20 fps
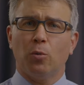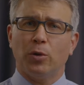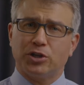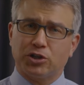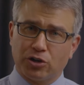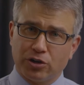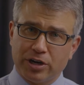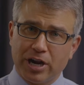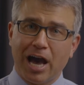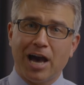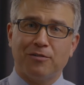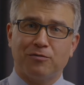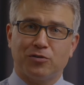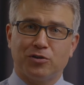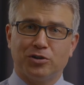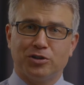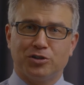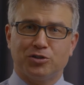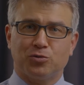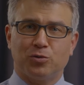which are not
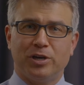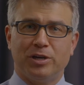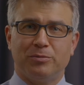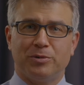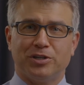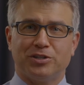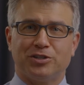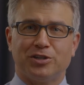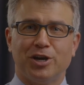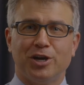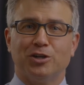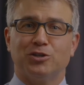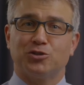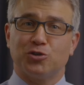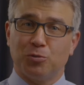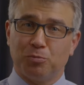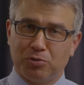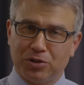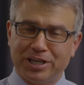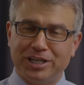for the squeamish,
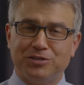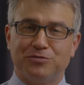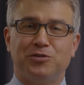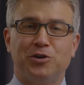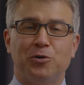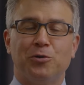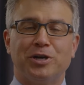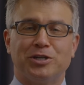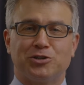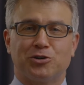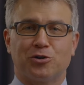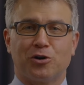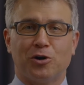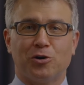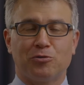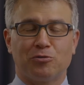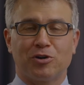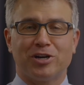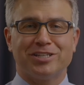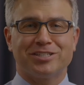so please view at your
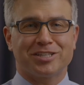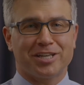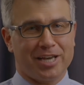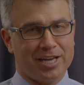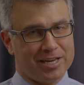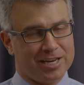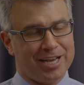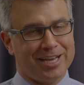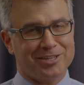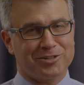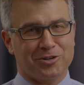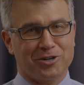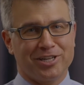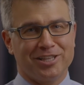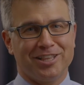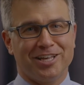own risk and not during